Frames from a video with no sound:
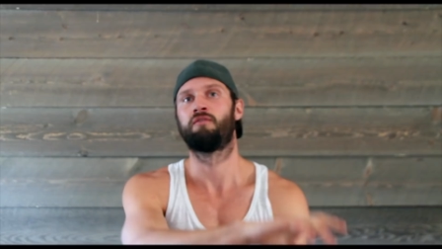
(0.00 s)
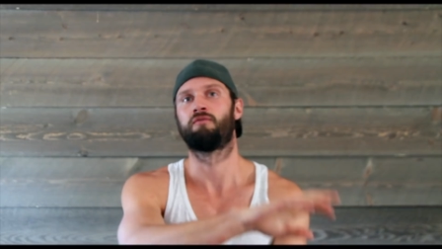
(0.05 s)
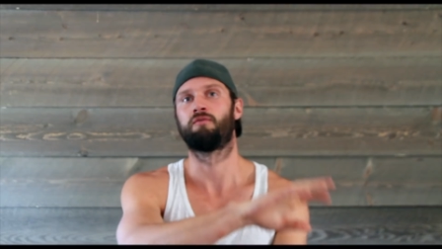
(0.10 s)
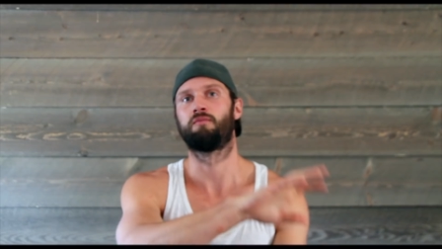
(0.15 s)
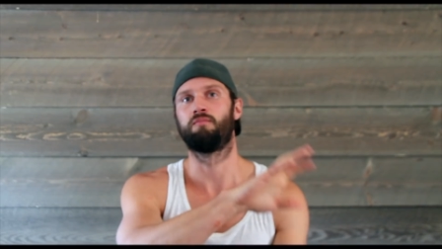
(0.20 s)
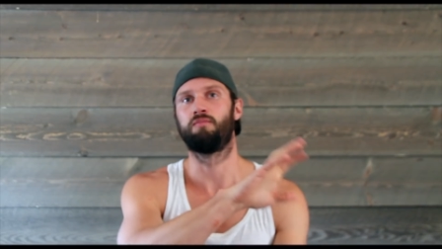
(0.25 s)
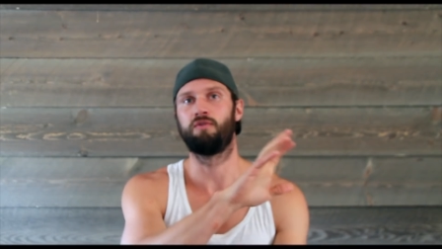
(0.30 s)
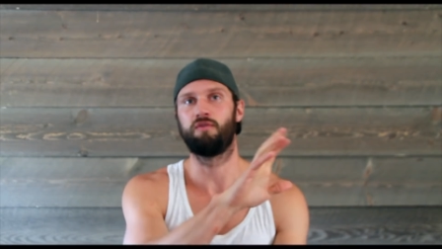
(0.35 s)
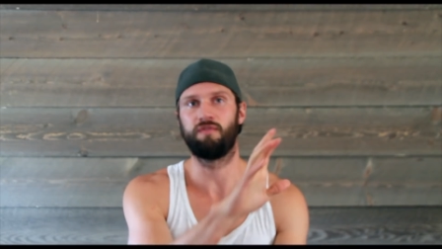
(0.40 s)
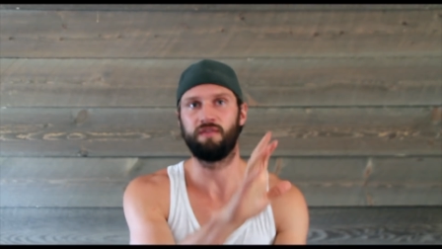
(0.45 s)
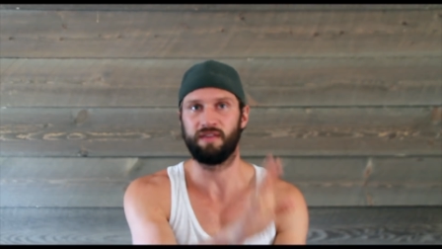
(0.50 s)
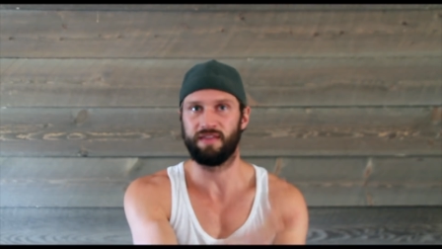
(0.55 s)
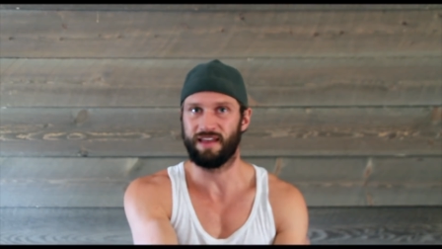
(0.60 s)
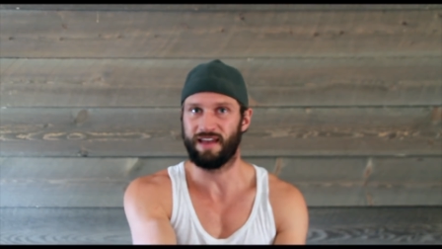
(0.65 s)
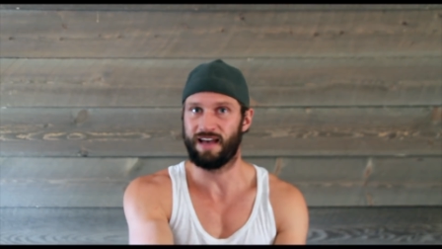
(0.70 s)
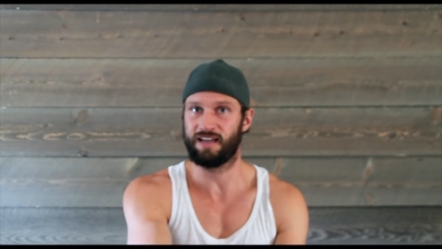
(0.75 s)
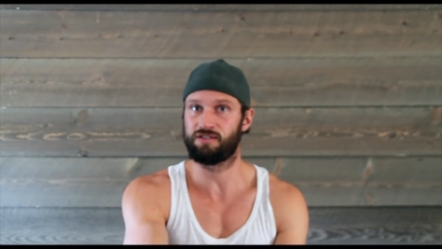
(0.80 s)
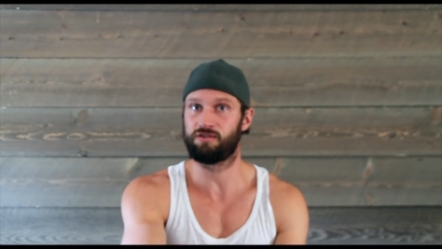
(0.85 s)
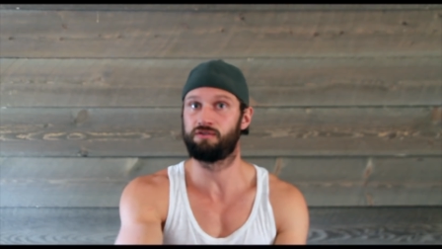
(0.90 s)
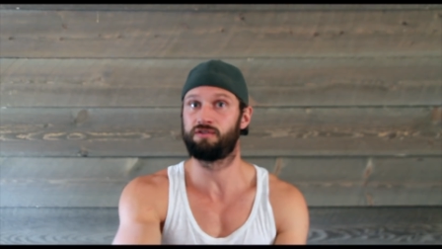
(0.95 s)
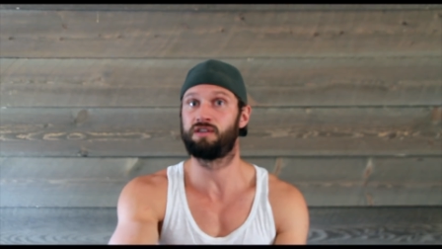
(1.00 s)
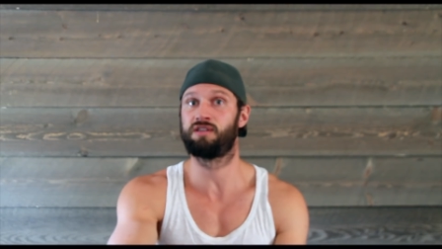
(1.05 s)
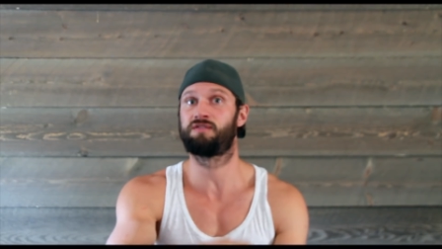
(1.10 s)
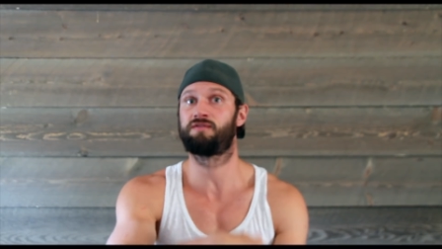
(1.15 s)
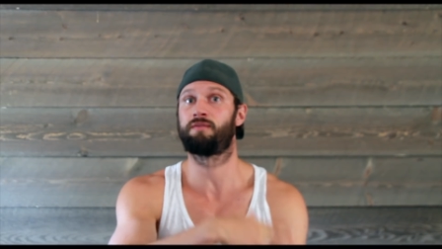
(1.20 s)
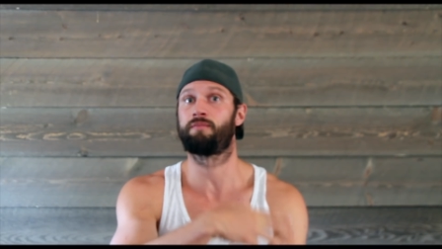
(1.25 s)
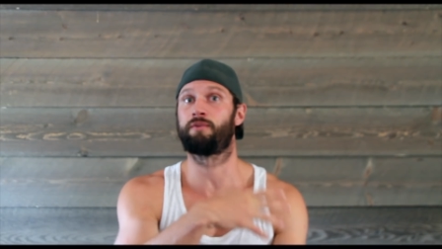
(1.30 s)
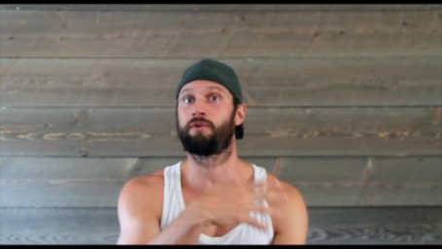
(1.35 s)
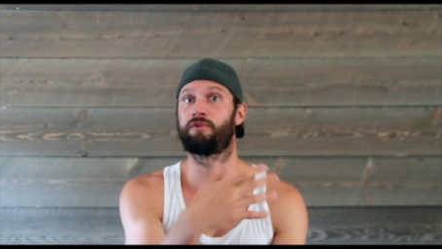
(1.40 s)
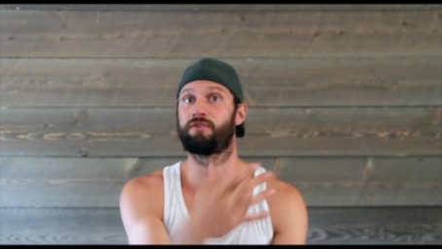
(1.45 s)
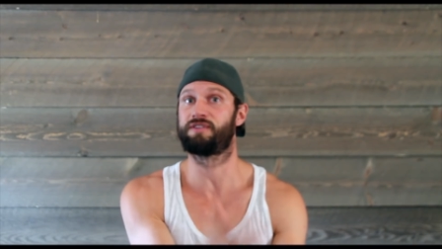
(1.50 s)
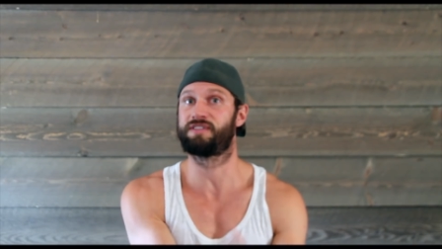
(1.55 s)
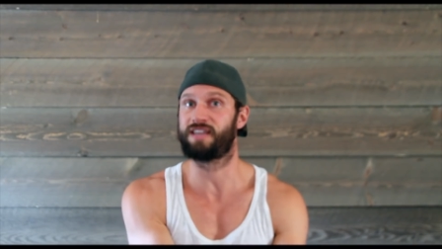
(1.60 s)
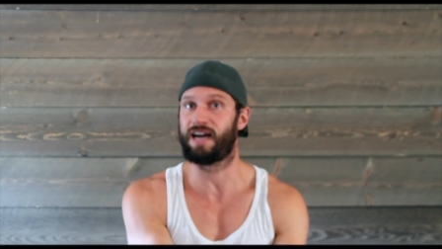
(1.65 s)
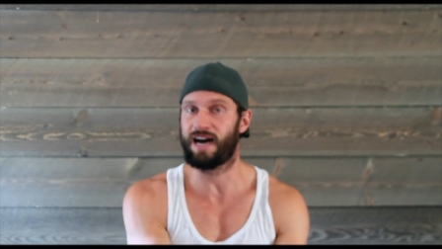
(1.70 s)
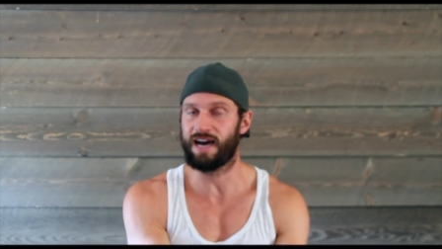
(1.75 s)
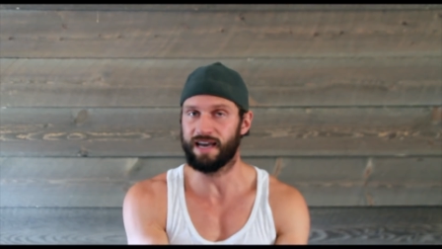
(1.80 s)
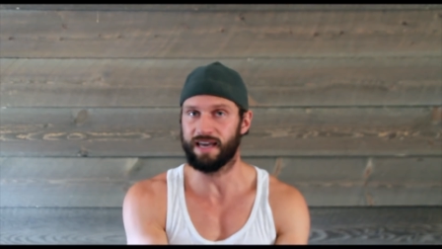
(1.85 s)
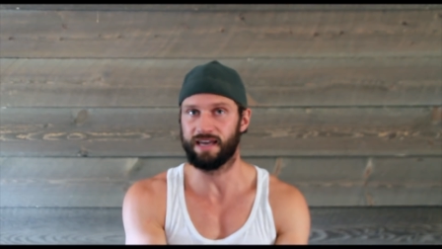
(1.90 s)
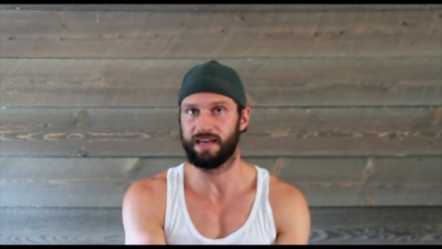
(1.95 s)
removing the estrogens from your
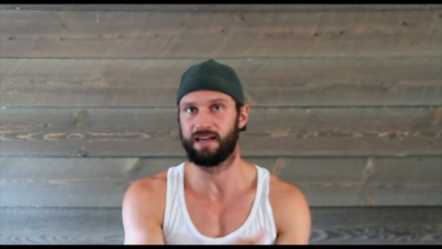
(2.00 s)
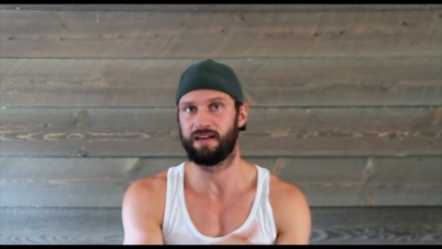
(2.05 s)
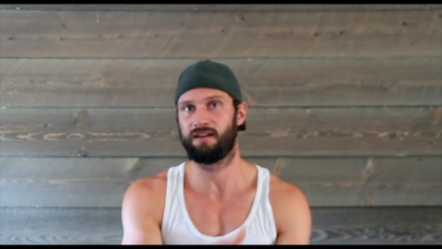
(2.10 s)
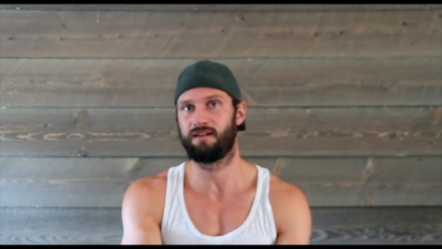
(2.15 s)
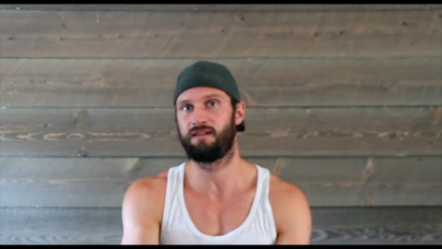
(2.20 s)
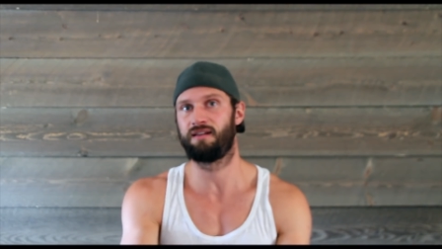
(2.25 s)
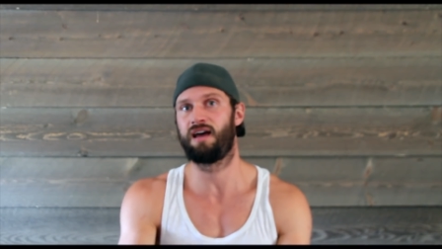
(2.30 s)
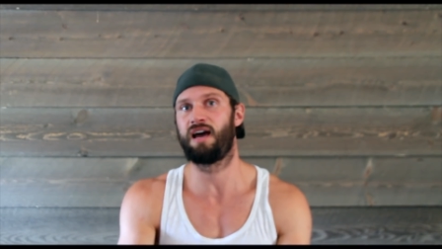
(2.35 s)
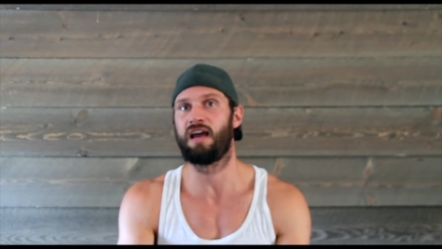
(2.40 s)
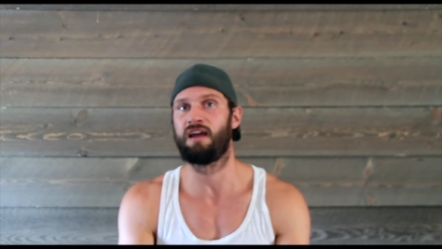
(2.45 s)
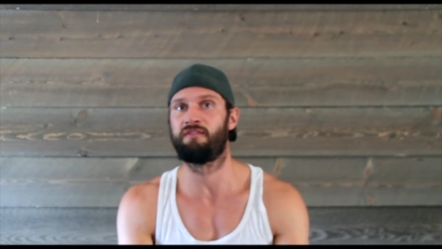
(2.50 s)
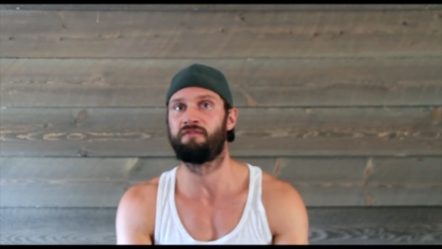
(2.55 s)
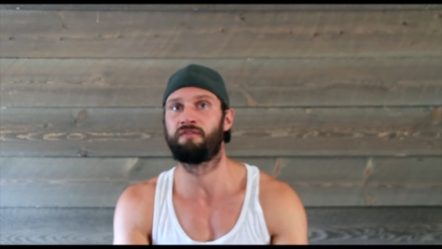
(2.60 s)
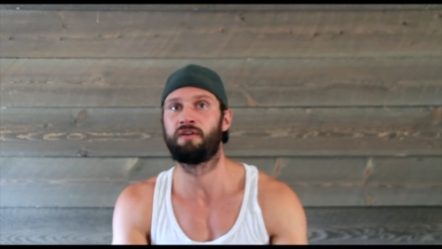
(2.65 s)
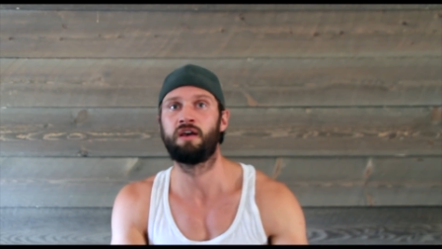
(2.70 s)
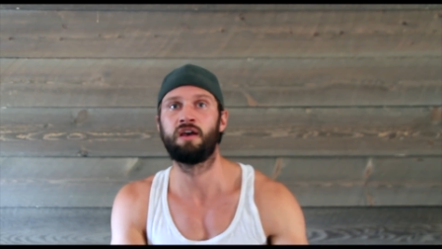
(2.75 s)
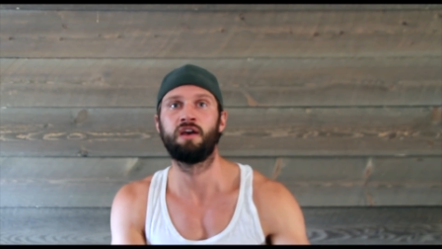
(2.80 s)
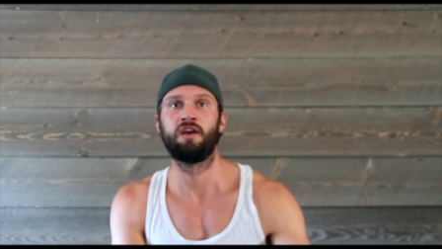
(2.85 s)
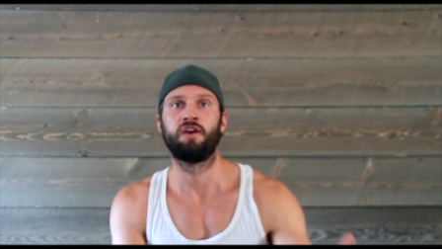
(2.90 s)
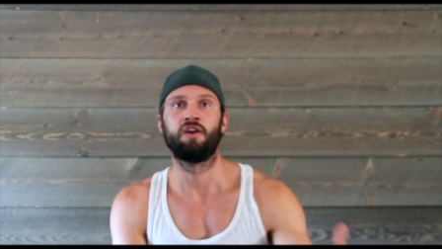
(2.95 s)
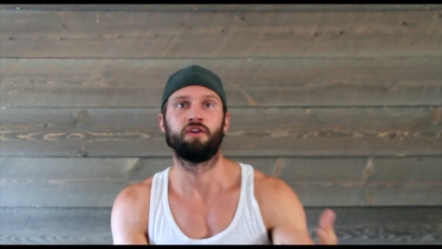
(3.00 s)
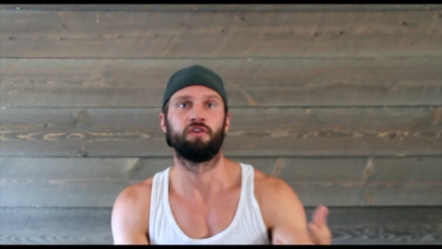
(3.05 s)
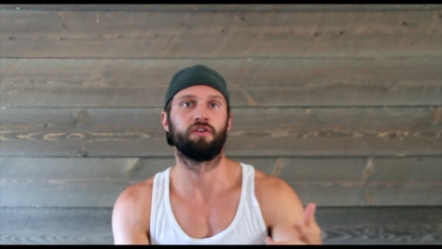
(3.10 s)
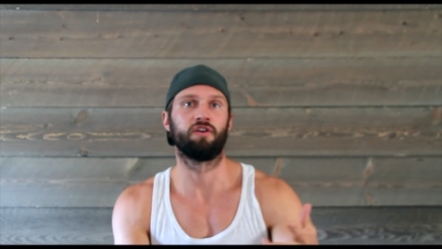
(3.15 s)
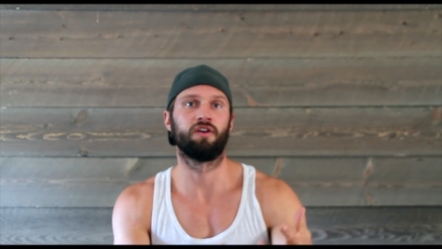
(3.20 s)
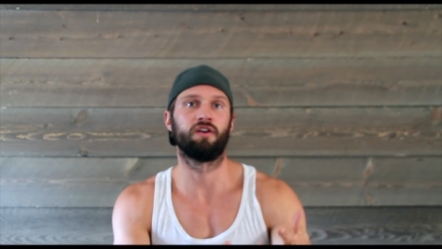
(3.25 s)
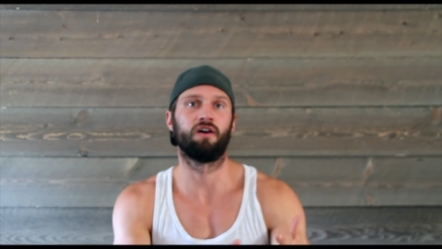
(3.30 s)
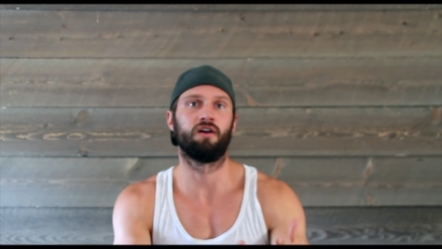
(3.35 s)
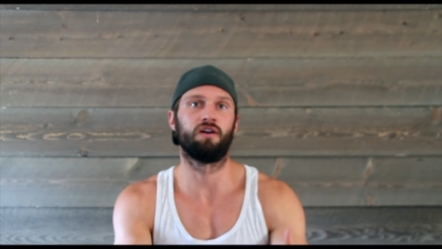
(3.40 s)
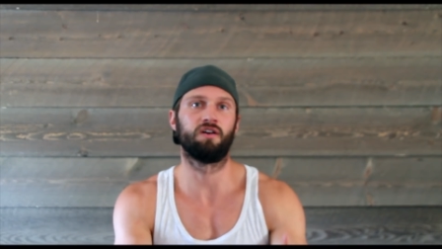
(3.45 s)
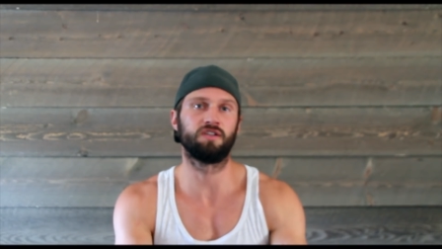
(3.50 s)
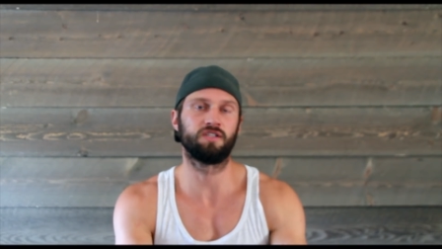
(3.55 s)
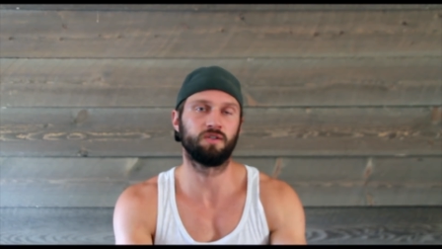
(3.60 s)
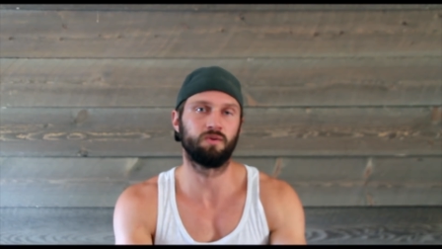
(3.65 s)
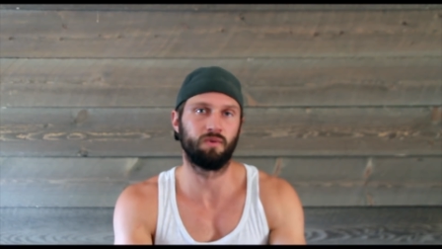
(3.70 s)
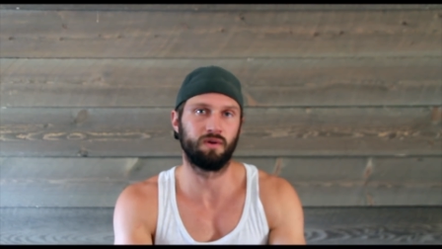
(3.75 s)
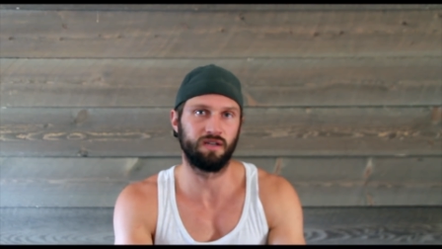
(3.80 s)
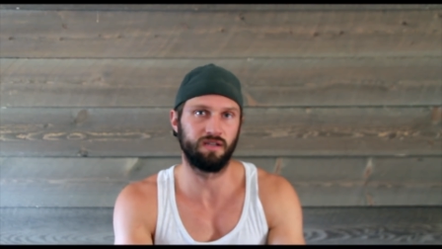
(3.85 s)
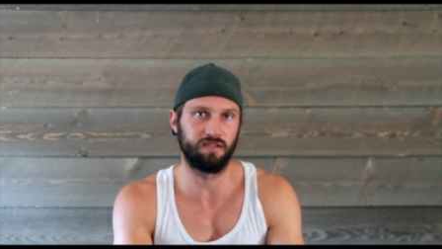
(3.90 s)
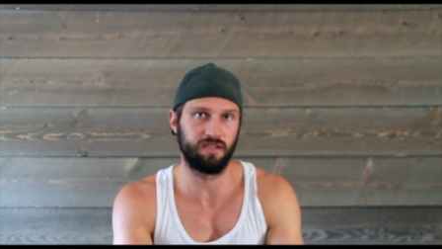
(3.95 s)
diet and life. You're going to also
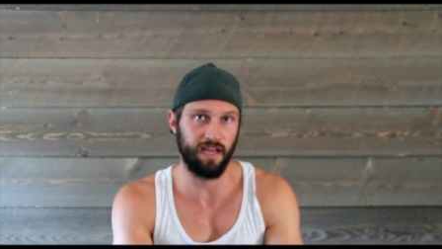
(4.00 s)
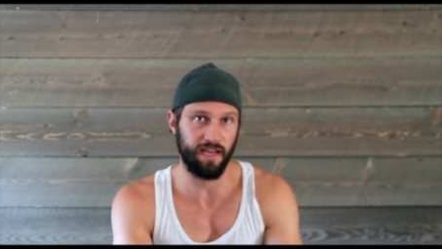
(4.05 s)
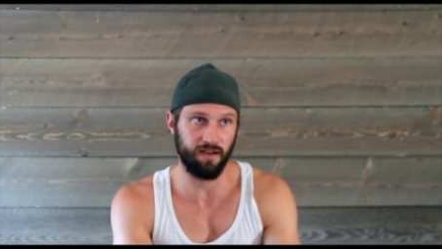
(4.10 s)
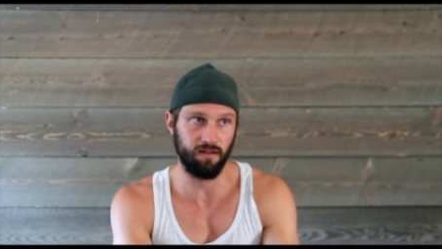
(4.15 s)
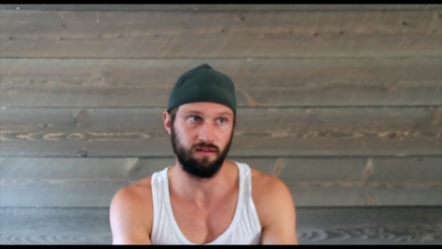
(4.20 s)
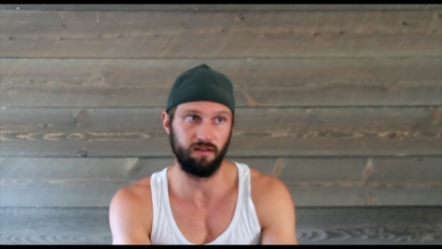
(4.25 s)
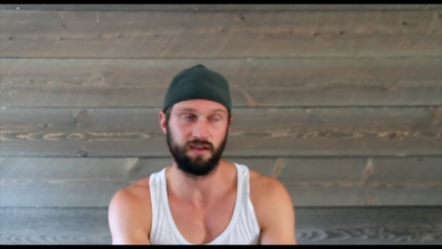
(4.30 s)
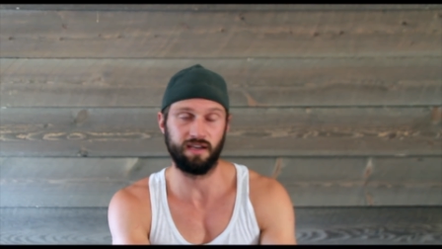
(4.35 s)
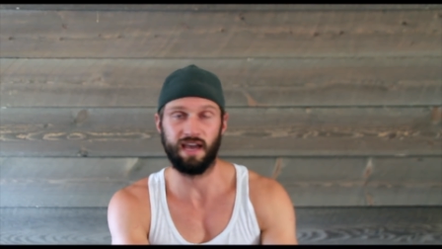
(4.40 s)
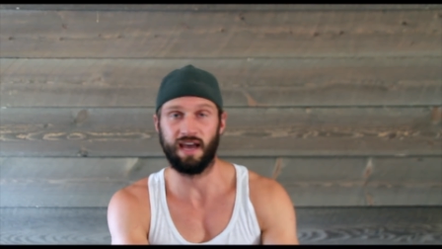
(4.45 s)
want to take a look